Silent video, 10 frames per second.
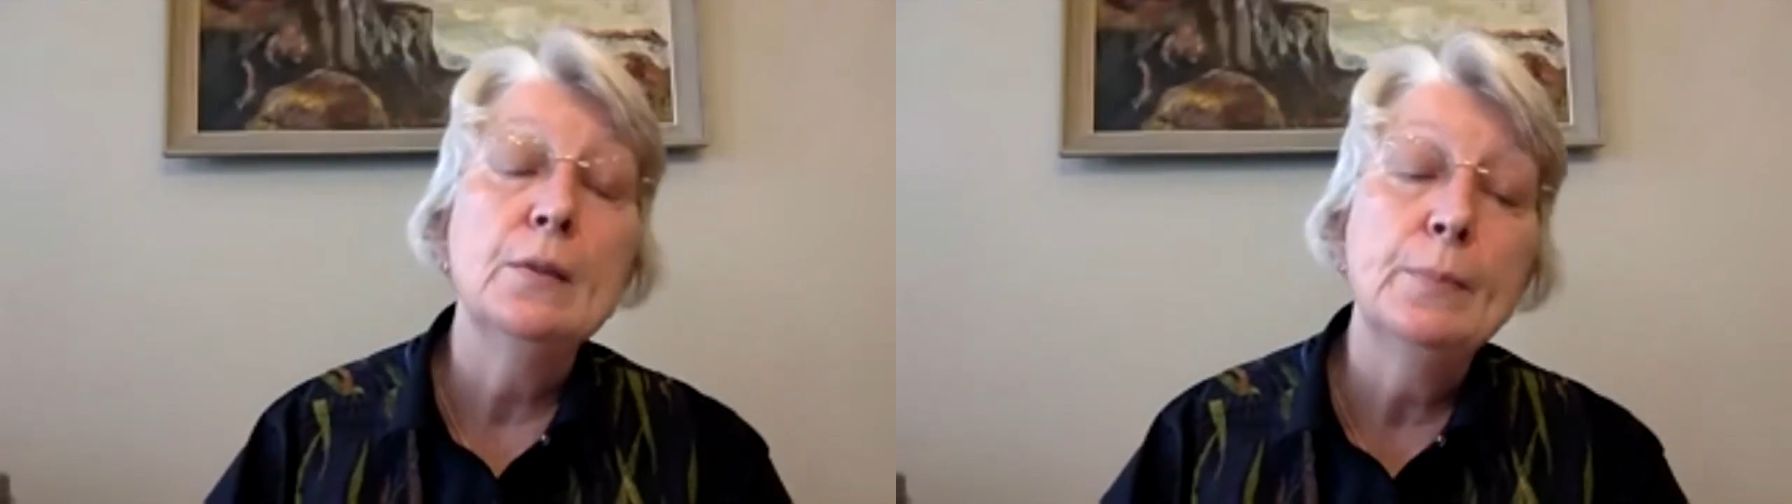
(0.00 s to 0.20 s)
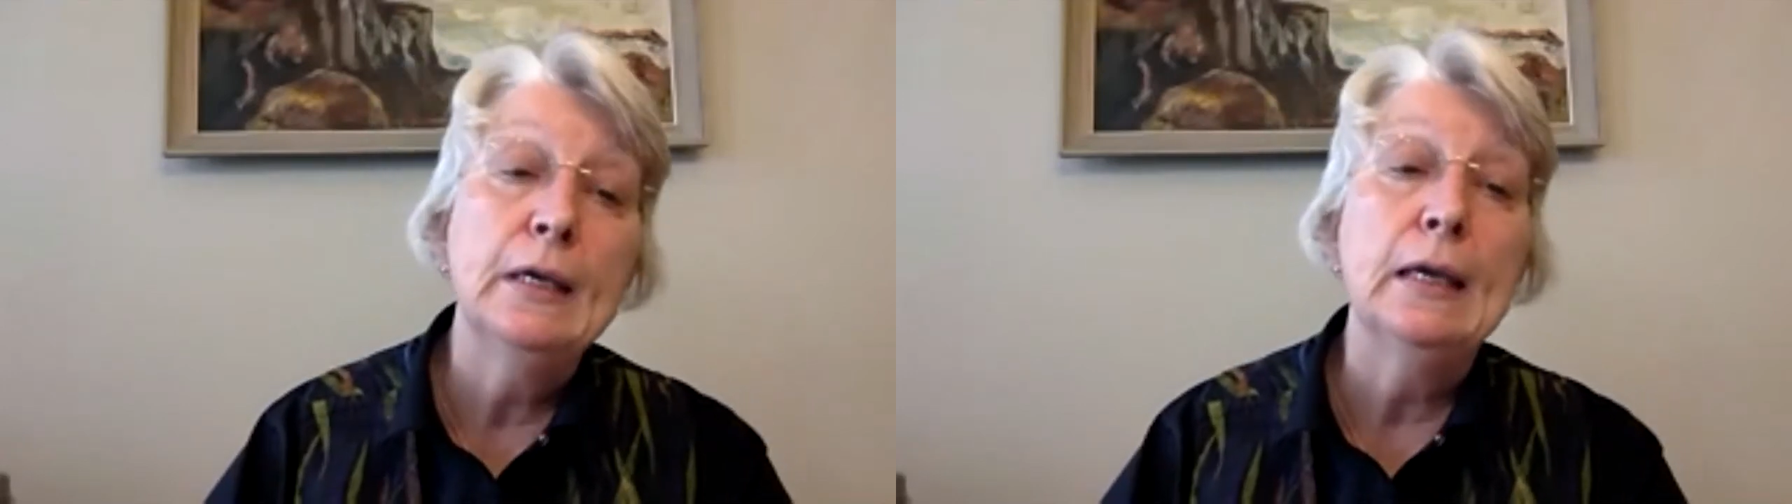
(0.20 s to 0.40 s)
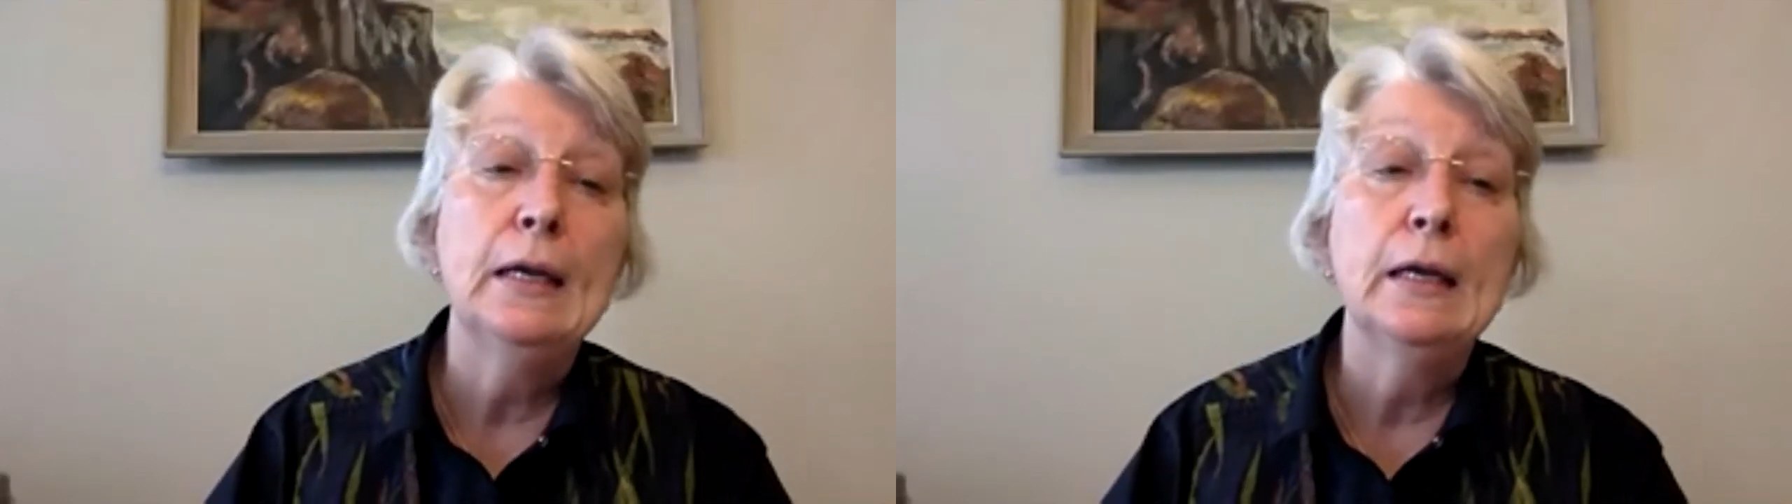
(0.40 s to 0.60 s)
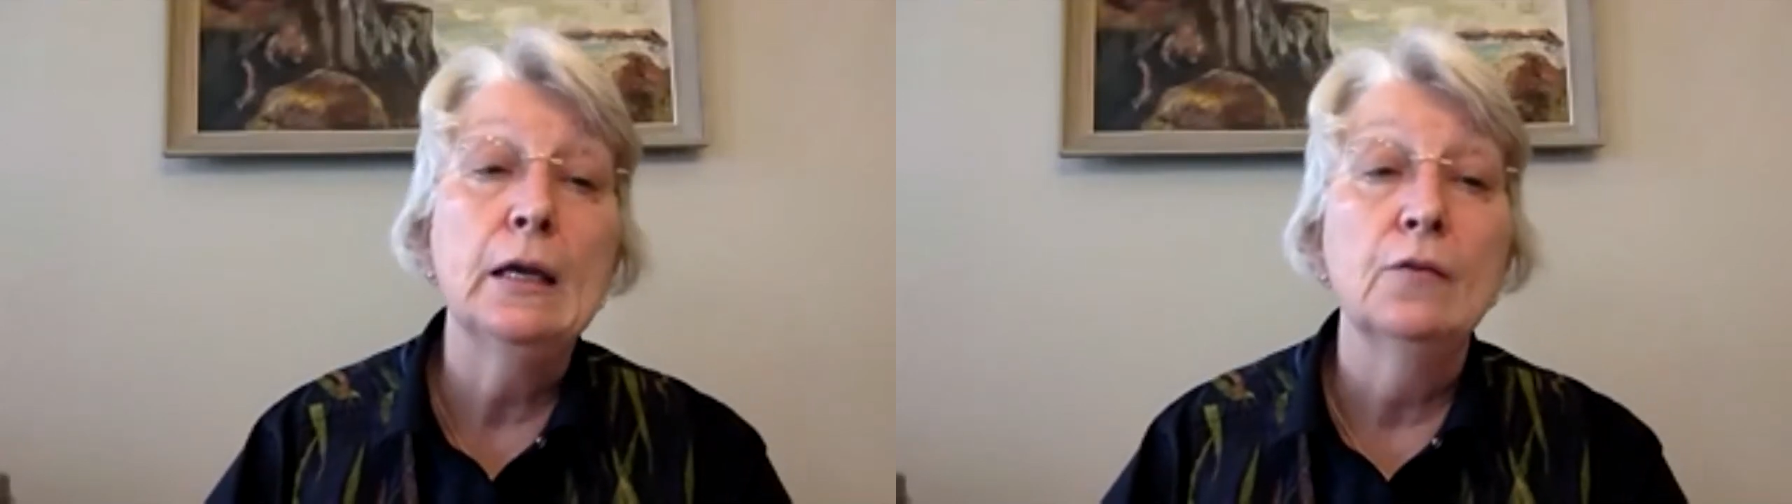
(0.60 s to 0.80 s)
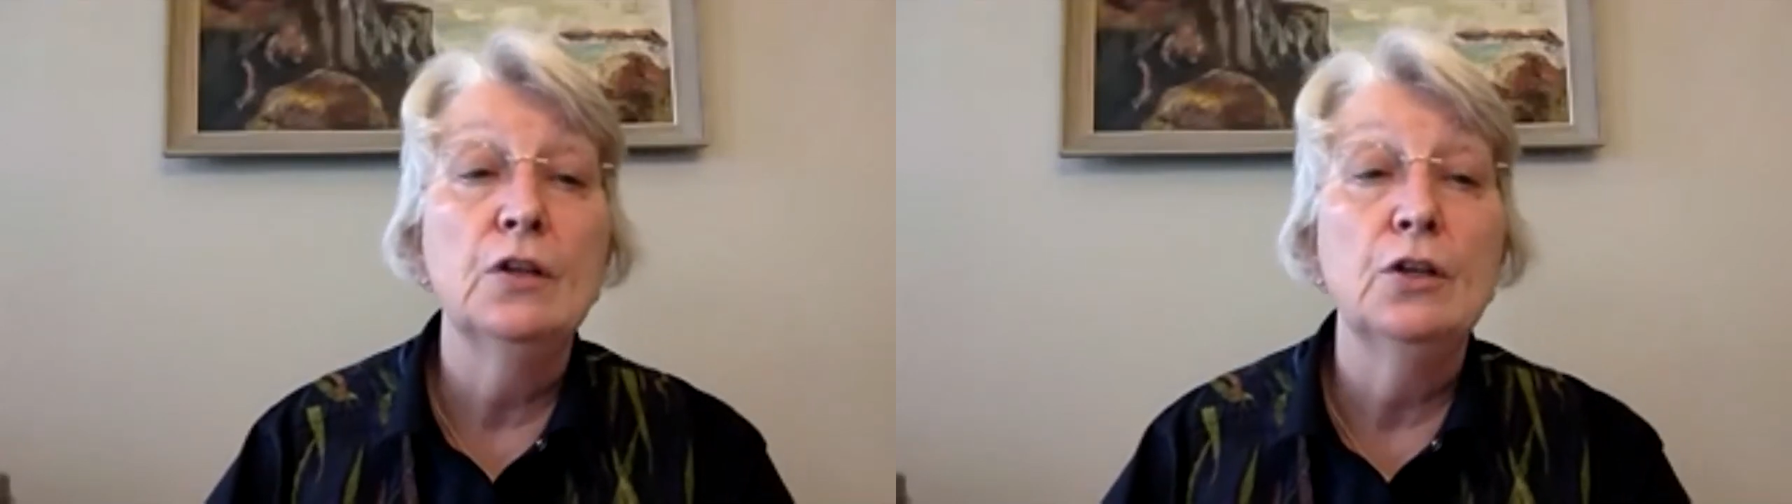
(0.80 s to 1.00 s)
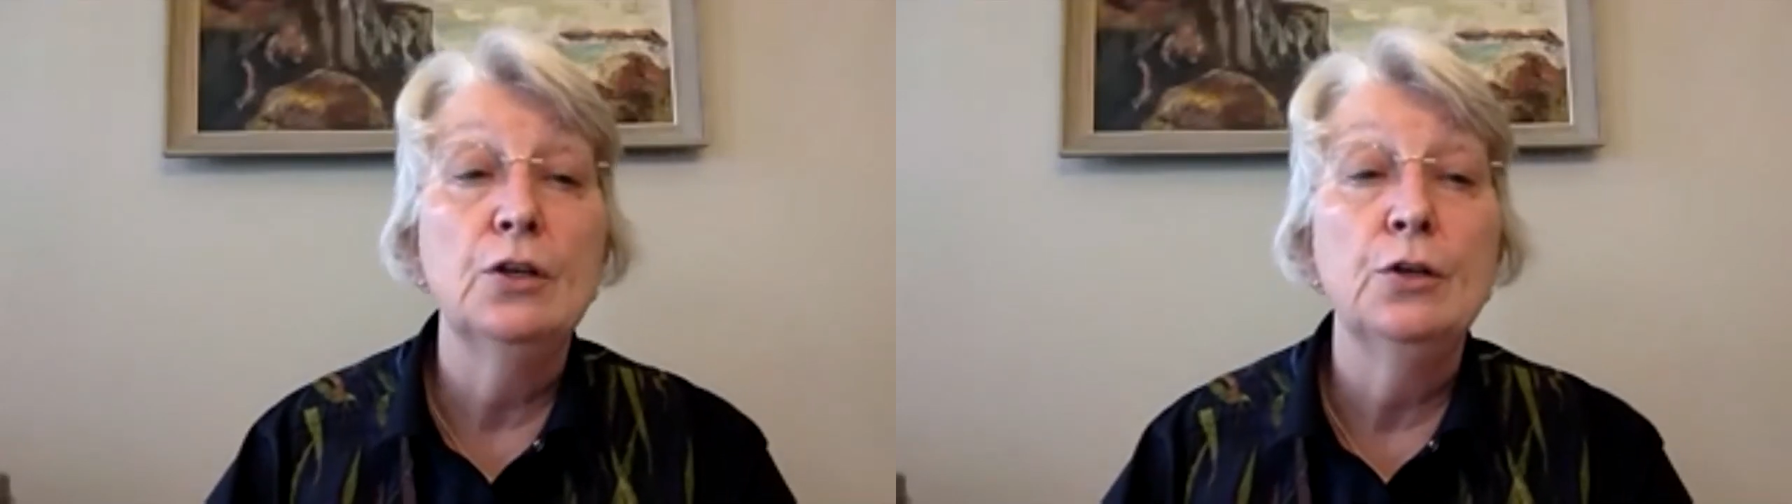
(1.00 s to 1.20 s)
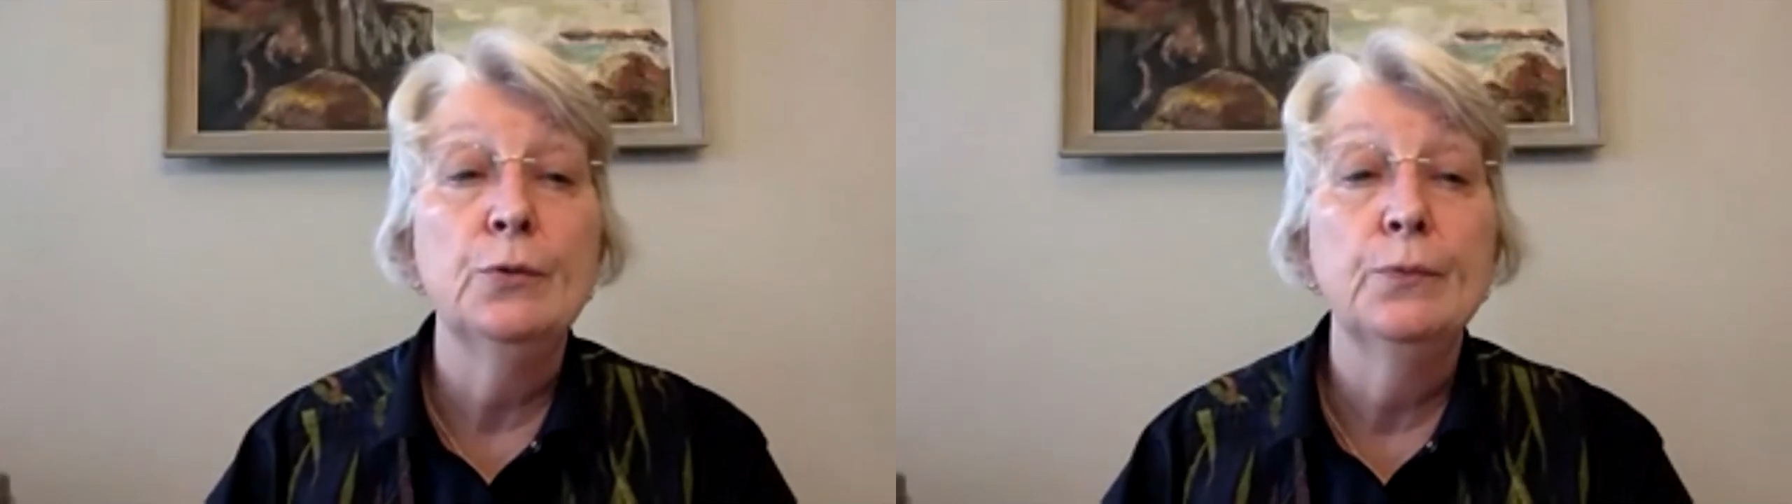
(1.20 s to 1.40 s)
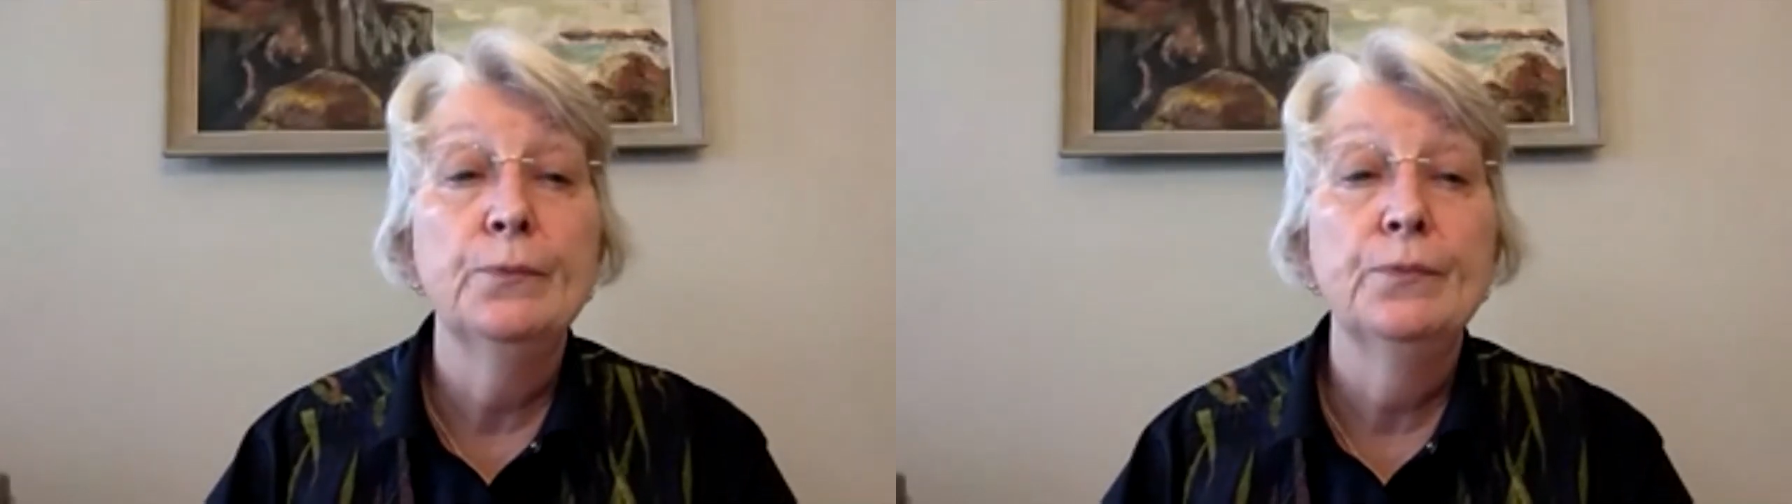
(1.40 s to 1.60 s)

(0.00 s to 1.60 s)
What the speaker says: beginning of the new.